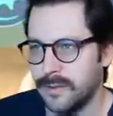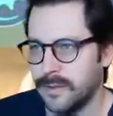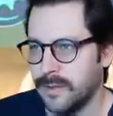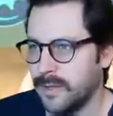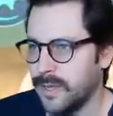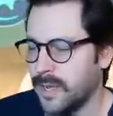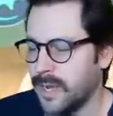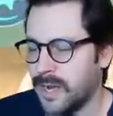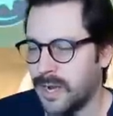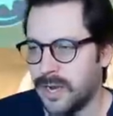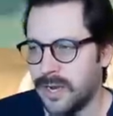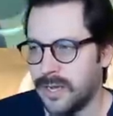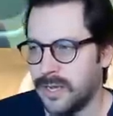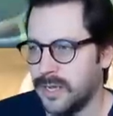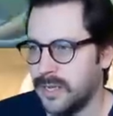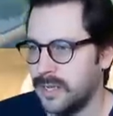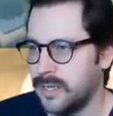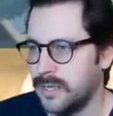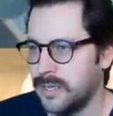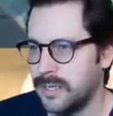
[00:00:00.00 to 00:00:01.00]
Yeah.
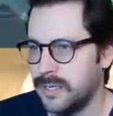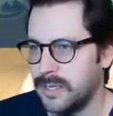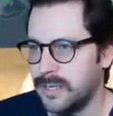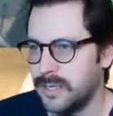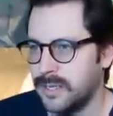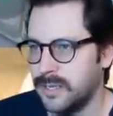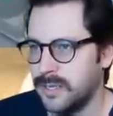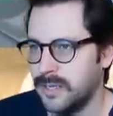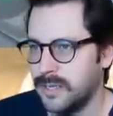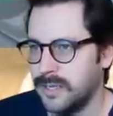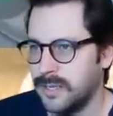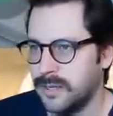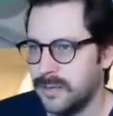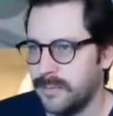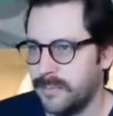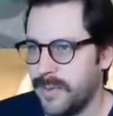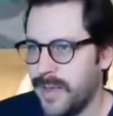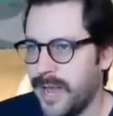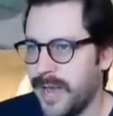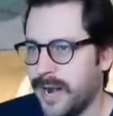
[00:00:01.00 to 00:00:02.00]

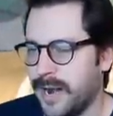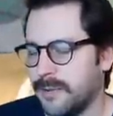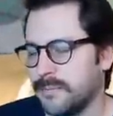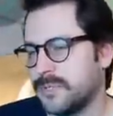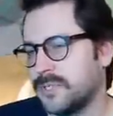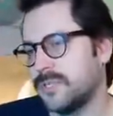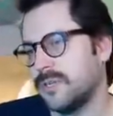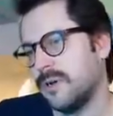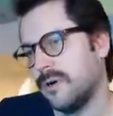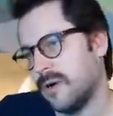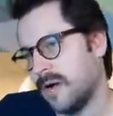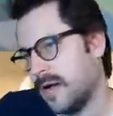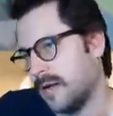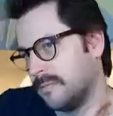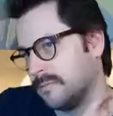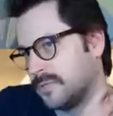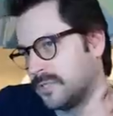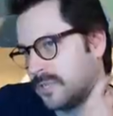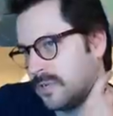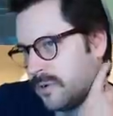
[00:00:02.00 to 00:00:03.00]
Man, I'm so,
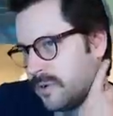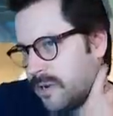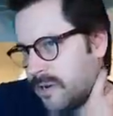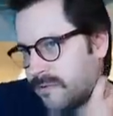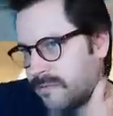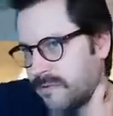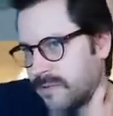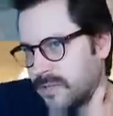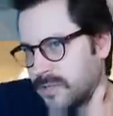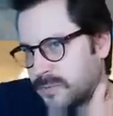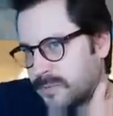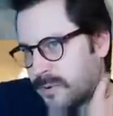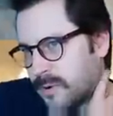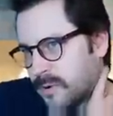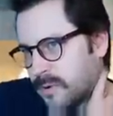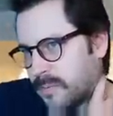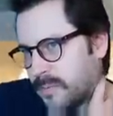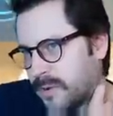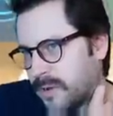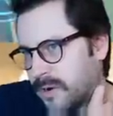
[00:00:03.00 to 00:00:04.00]
I'm so here for this
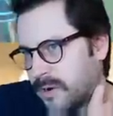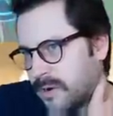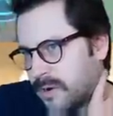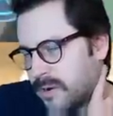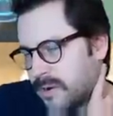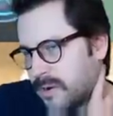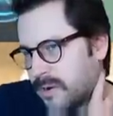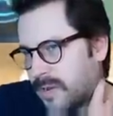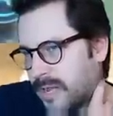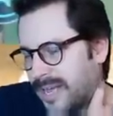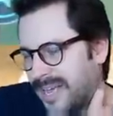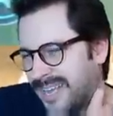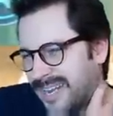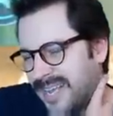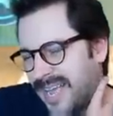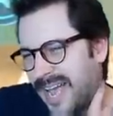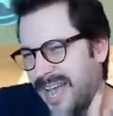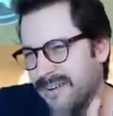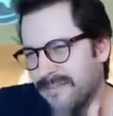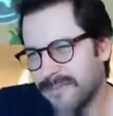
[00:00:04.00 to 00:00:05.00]
Pokemon.
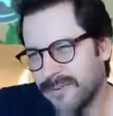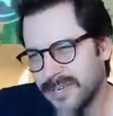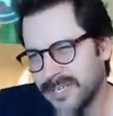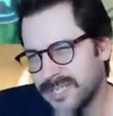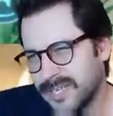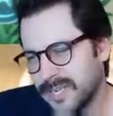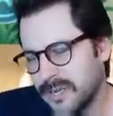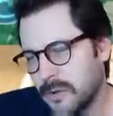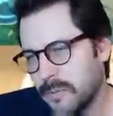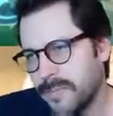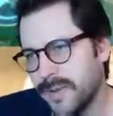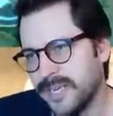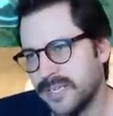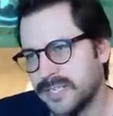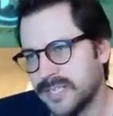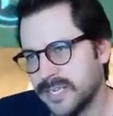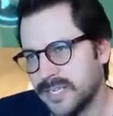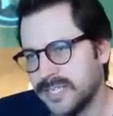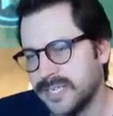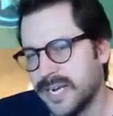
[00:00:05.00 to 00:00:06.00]
It, every single
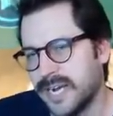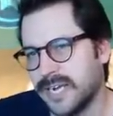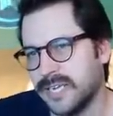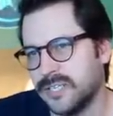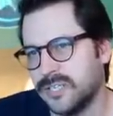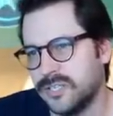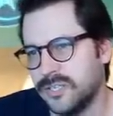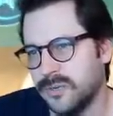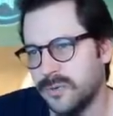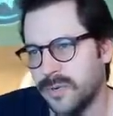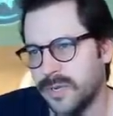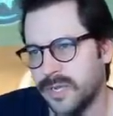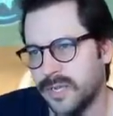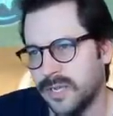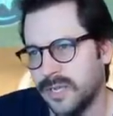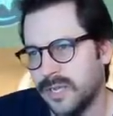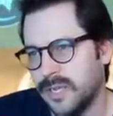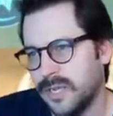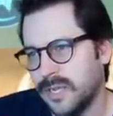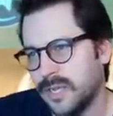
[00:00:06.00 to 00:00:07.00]
basic attack it's
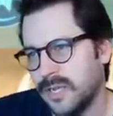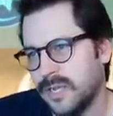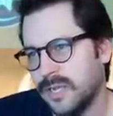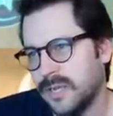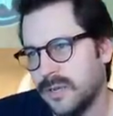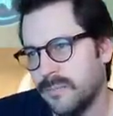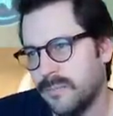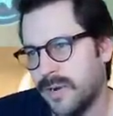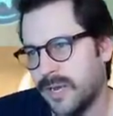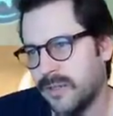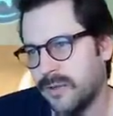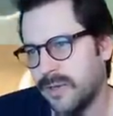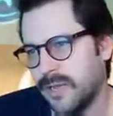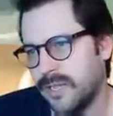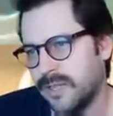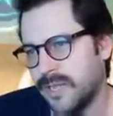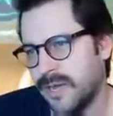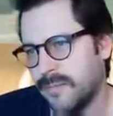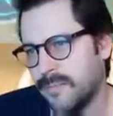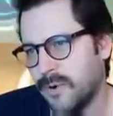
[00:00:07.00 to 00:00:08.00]
doing by the,
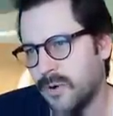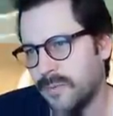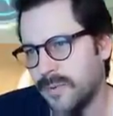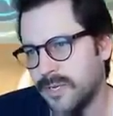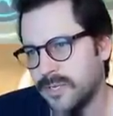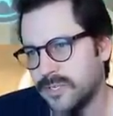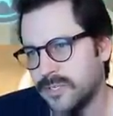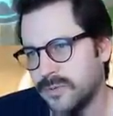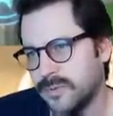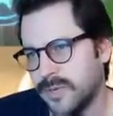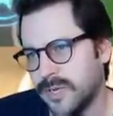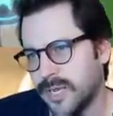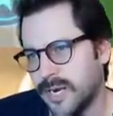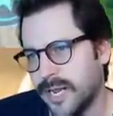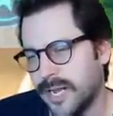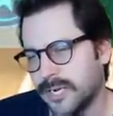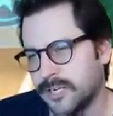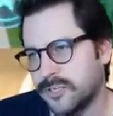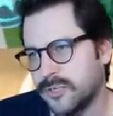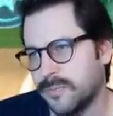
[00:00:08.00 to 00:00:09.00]
in that moment is doing an
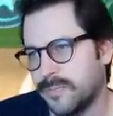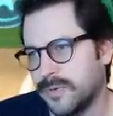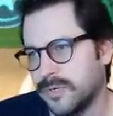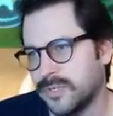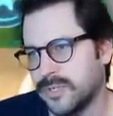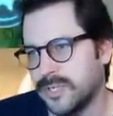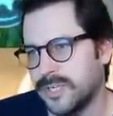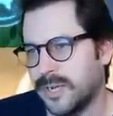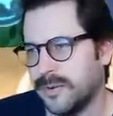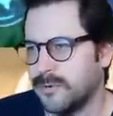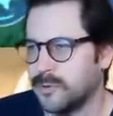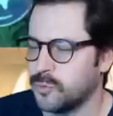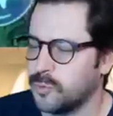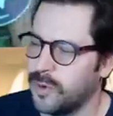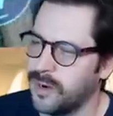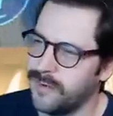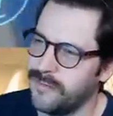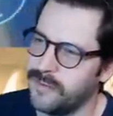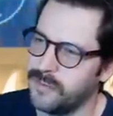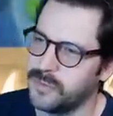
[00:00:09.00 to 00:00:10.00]
extra burst of damage.
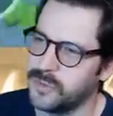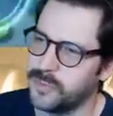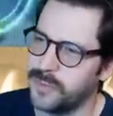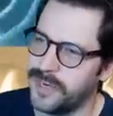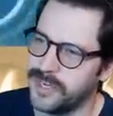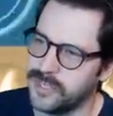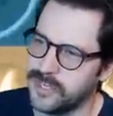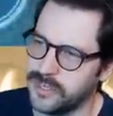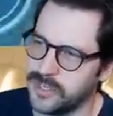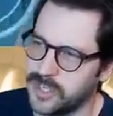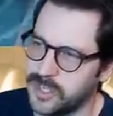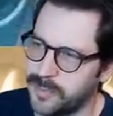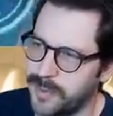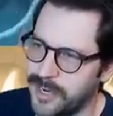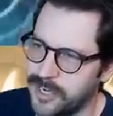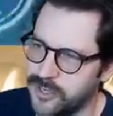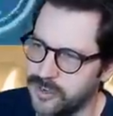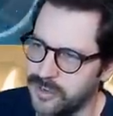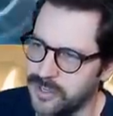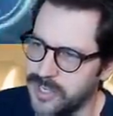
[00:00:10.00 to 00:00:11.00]
One of them is based on
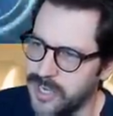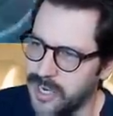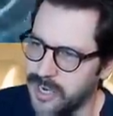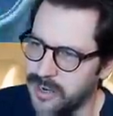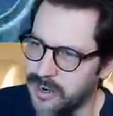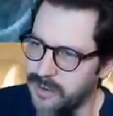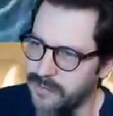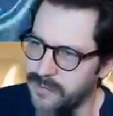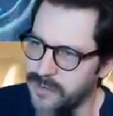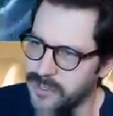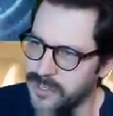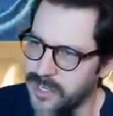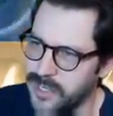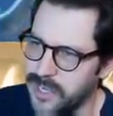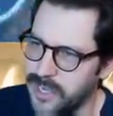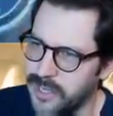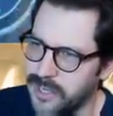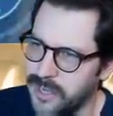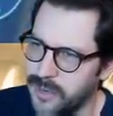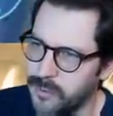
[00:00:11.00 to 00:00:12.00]
special attack. I don't know if you saw
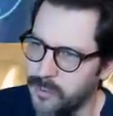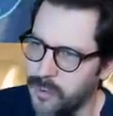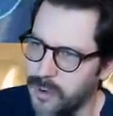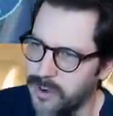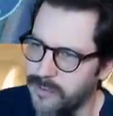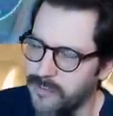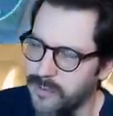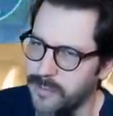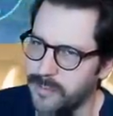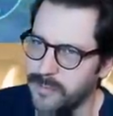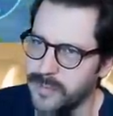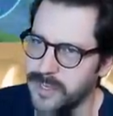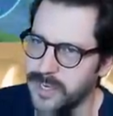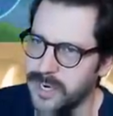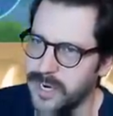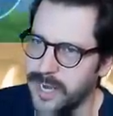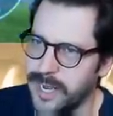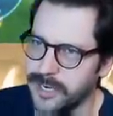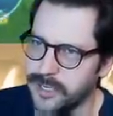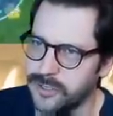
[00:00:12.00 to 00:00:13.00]
that. Like one of them did
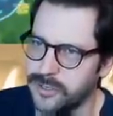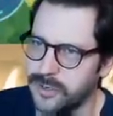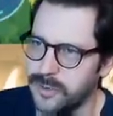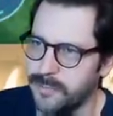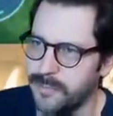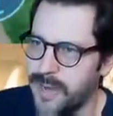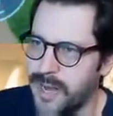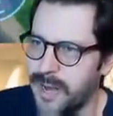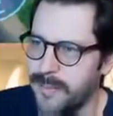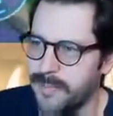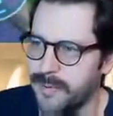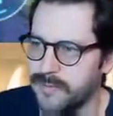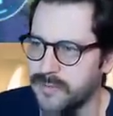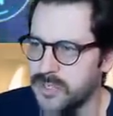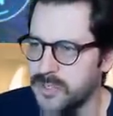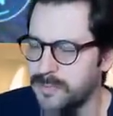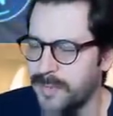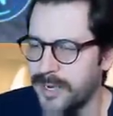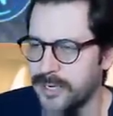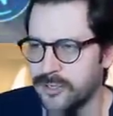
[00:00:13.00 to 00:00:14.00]
an extra pop of
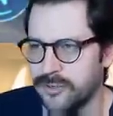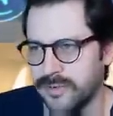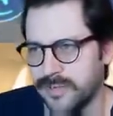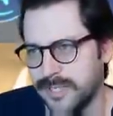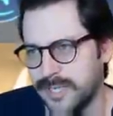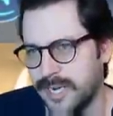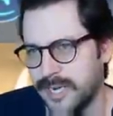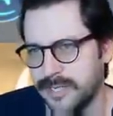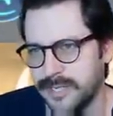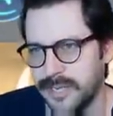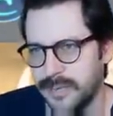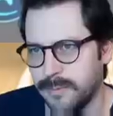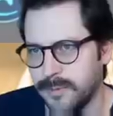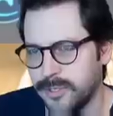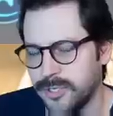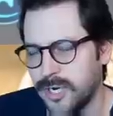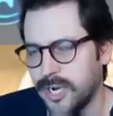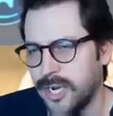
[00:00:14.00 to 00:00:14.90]
special attack damage.